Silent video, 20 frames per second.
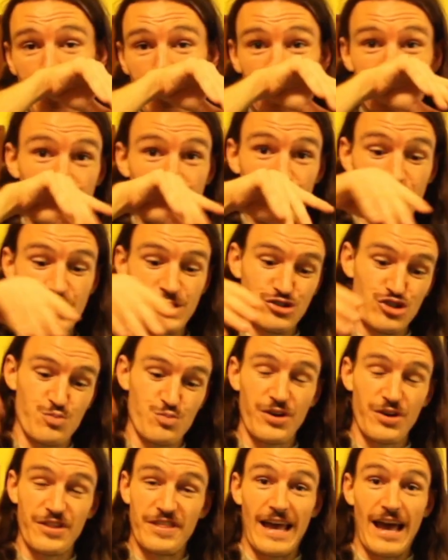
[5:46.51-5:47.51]
You can just
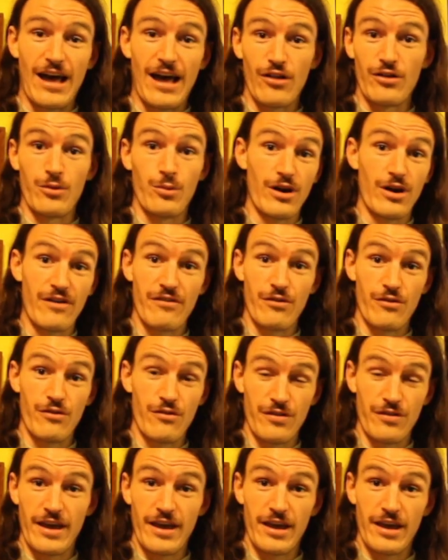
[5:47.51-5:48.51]
put the outlet wherever
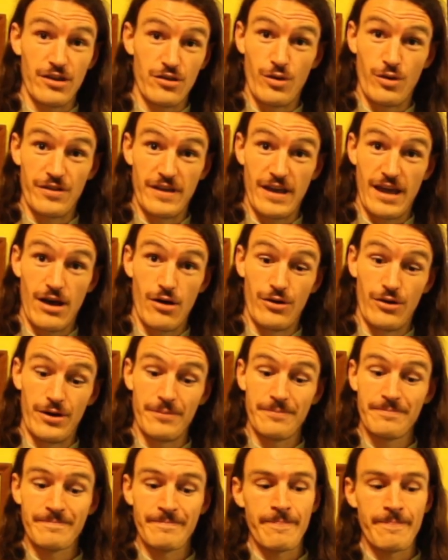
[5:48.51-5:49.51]
the heck you want the outlet.
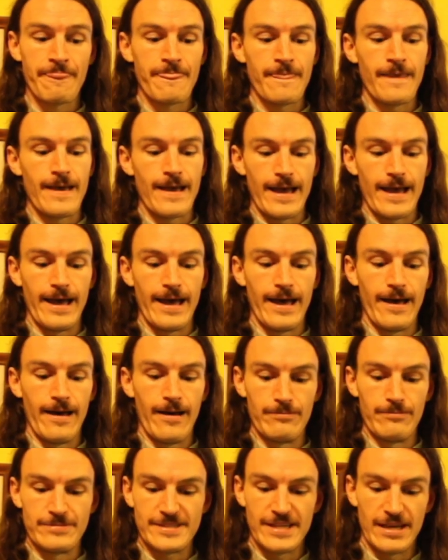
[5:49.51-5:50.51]

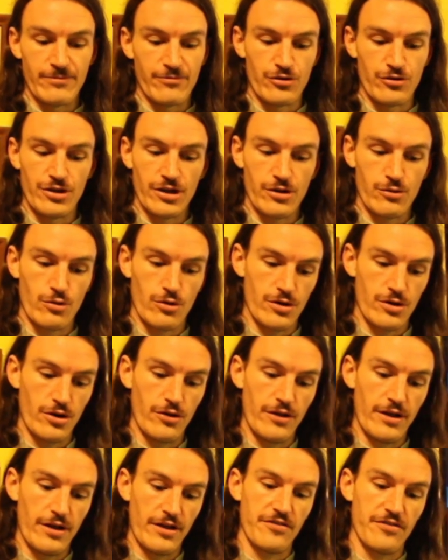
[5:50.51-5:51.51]
Same for ductwork and all
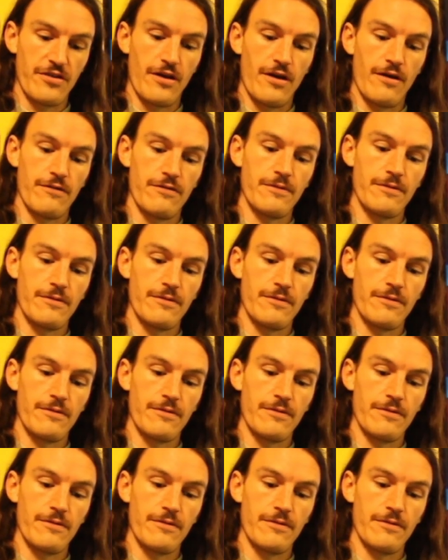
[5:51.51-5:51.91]
that stuff.